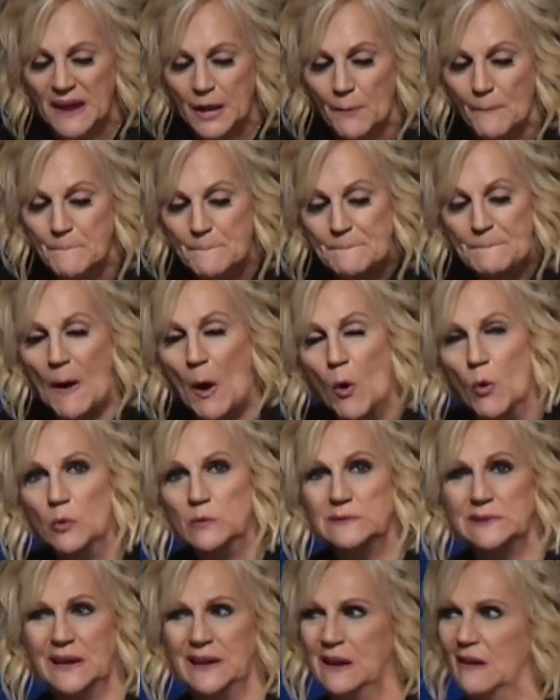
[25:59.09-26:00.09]
in a
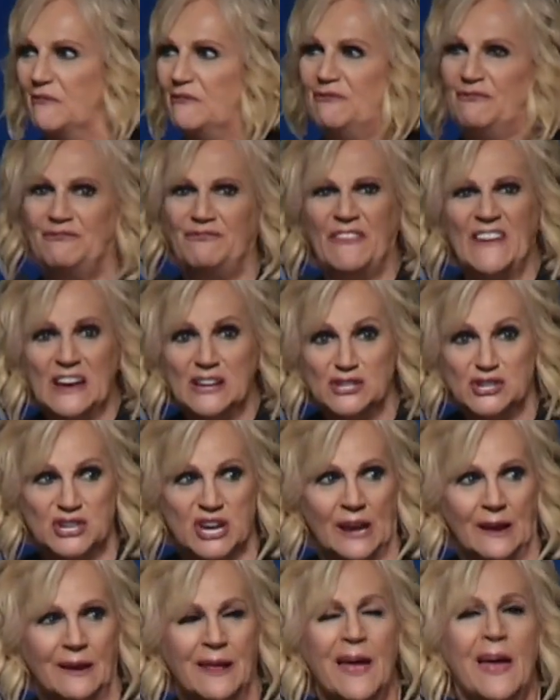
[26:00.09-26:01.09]
boat, in a
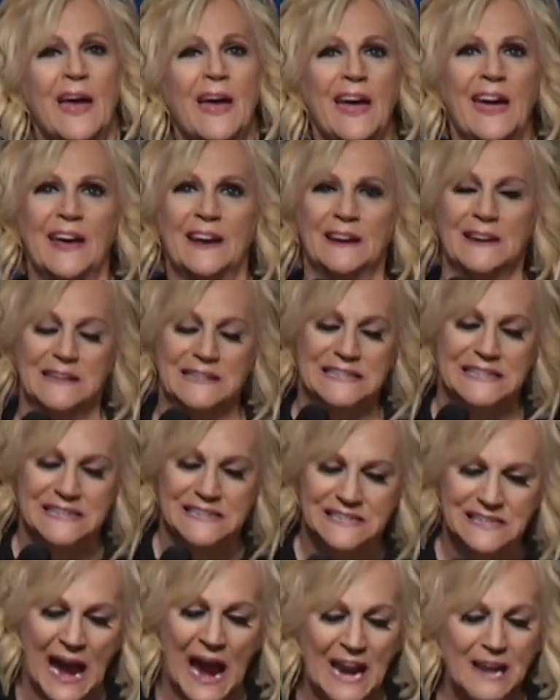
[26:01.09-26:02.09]
vision, in an
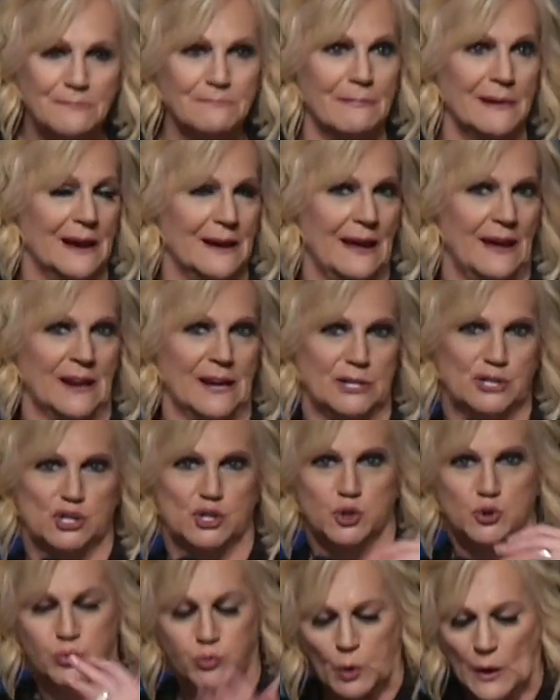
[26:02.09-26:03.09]
assignment, in a
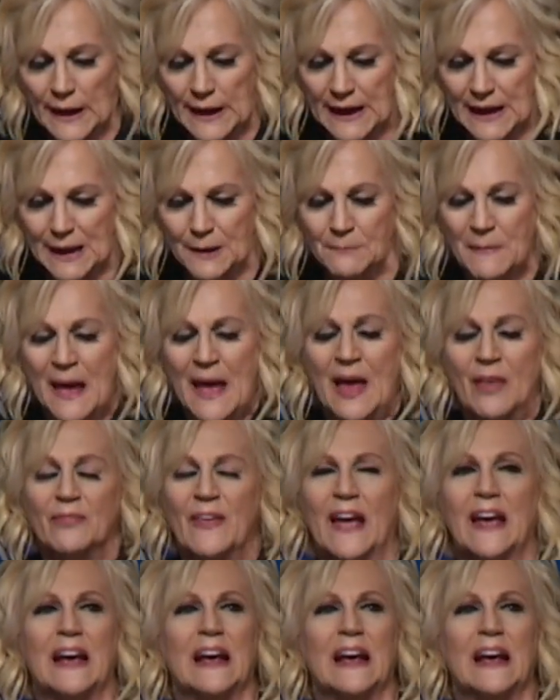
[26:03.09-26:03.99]
dream. They